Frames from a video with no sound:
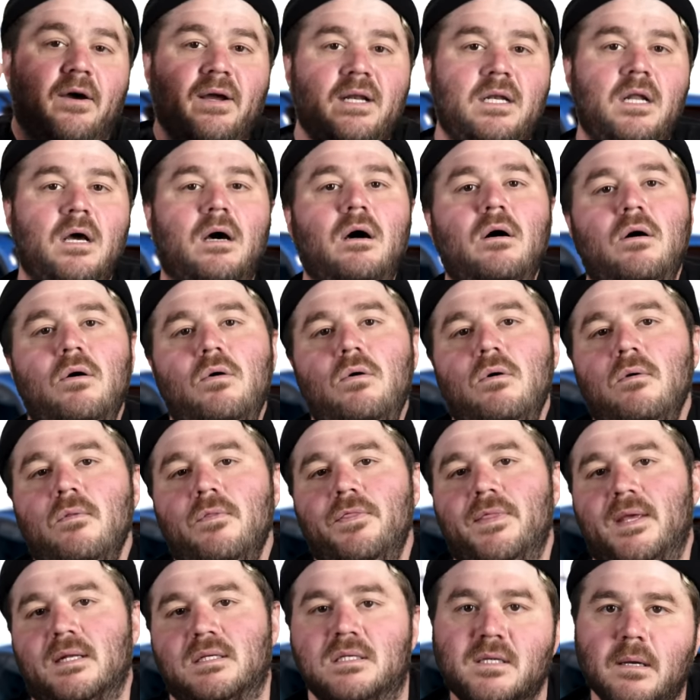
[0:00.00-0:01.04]
Now, I know
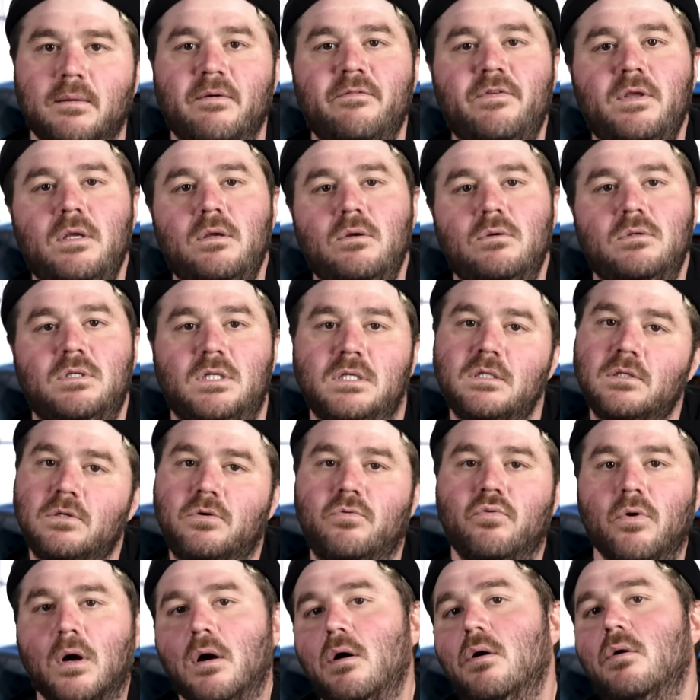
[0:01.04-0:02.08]
that some of you just
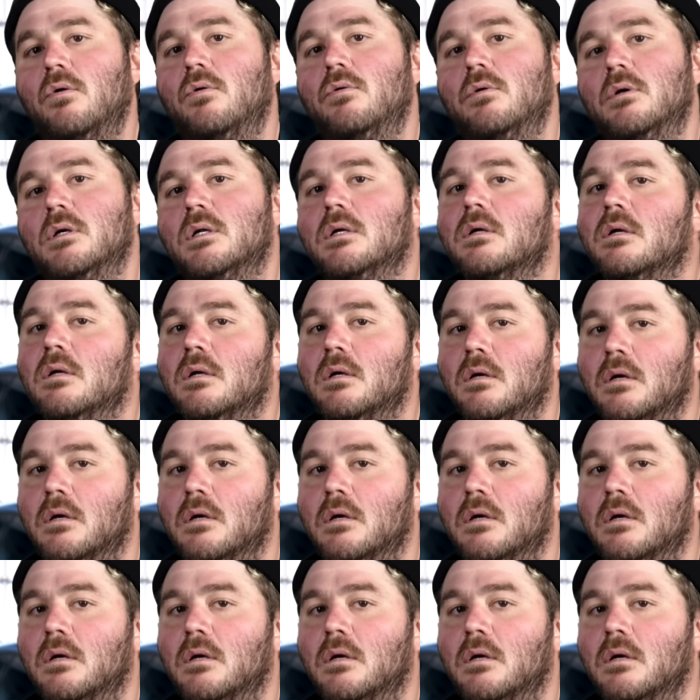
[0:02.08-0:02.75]
groaned